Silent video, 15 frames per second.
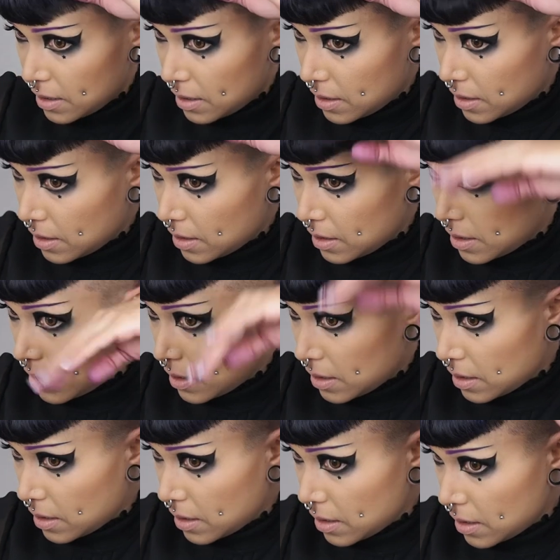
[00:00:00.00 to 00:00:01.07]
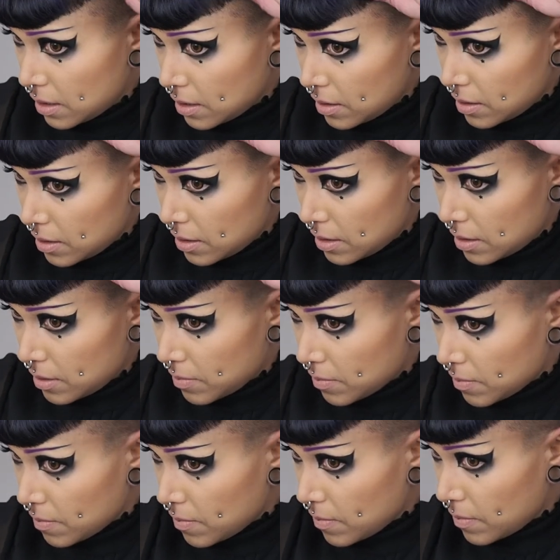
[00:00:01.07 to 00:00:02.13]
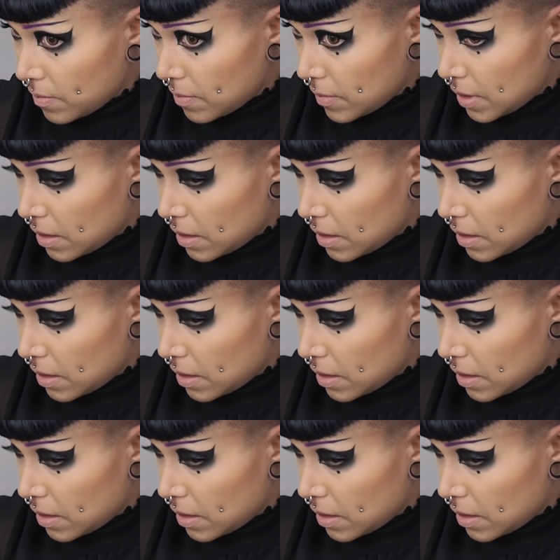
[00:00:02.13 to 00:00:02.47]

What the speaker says: (no one is talking)